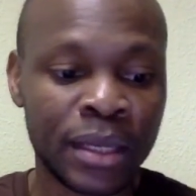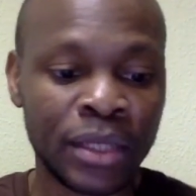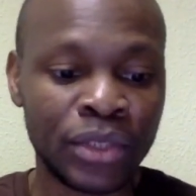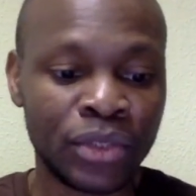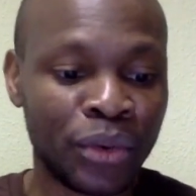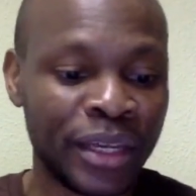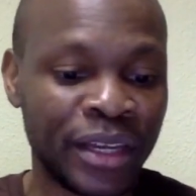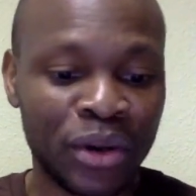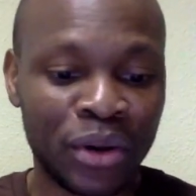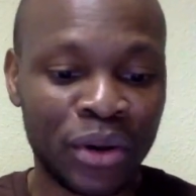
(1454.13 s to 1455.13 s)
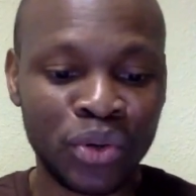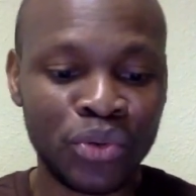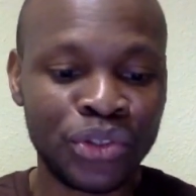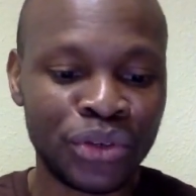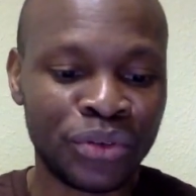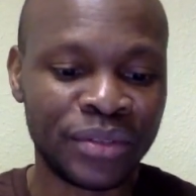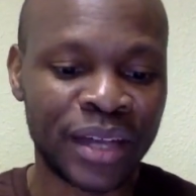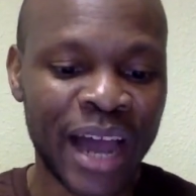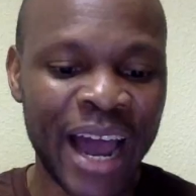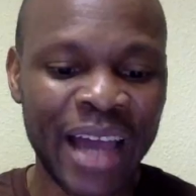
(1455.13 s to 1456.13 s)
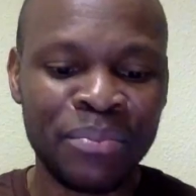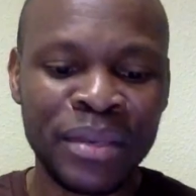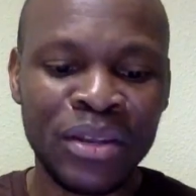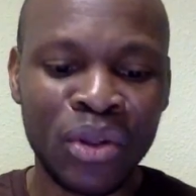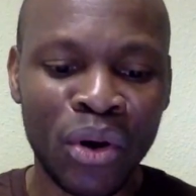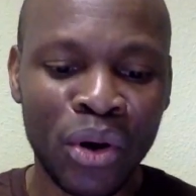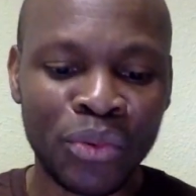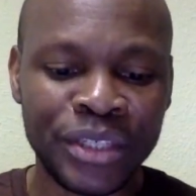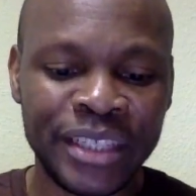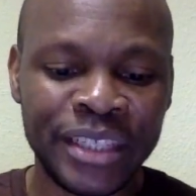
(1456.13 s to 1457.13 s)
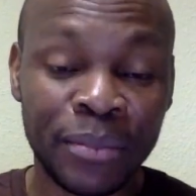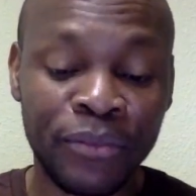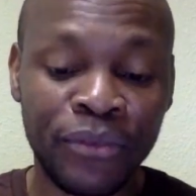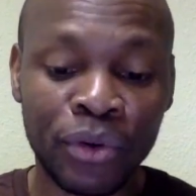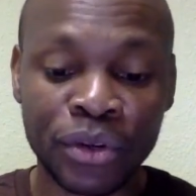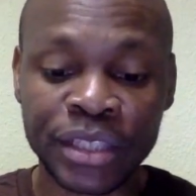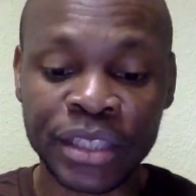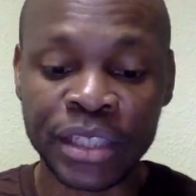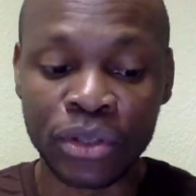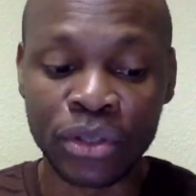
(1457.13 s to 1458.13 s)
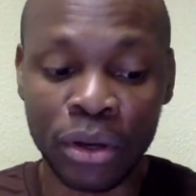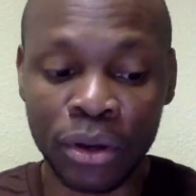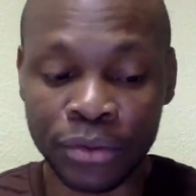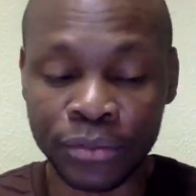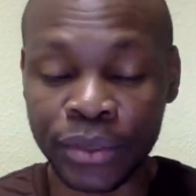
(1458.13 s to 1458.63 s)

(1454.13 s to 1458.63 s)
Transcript: So in conclusion, IP law regime focuses on